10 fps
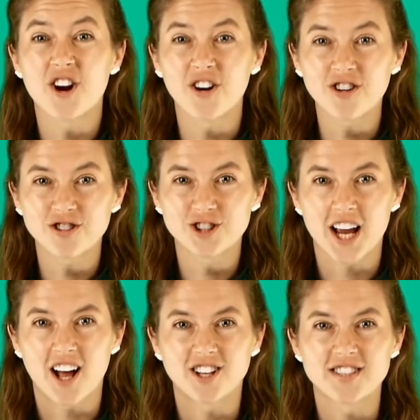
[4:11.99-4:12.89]
turtle
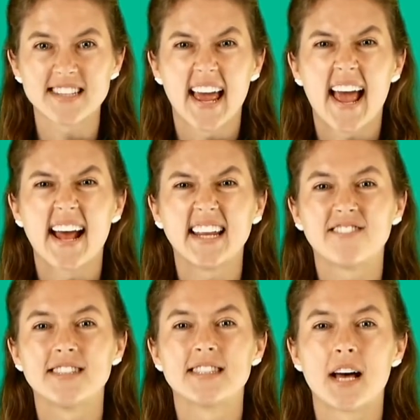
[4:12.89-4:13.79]
shells, and
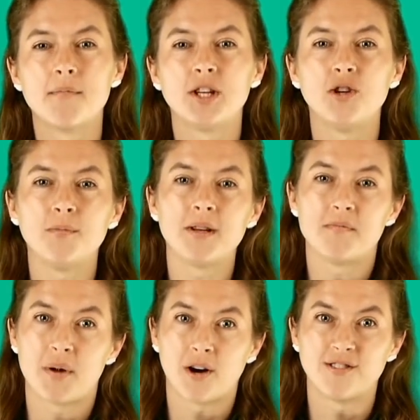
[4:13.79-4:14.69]
even some
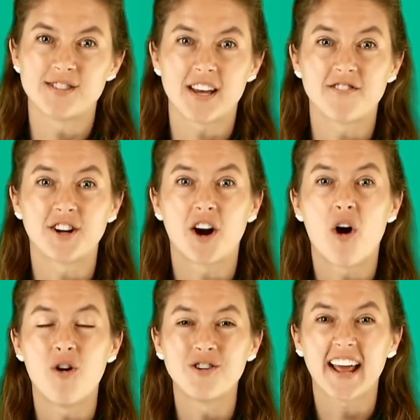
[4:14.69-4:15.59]
human bones of their
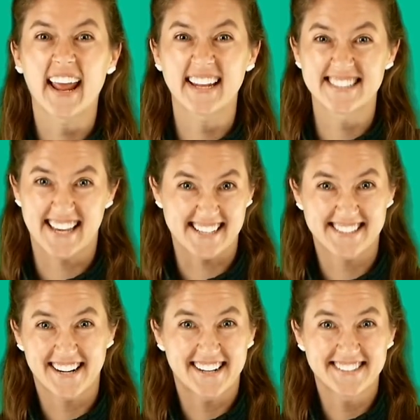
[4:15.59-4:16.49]
own
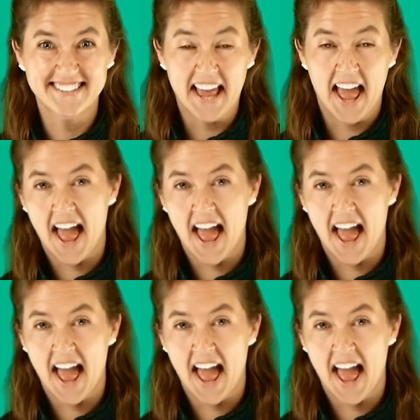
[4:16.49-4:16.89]
ancestors.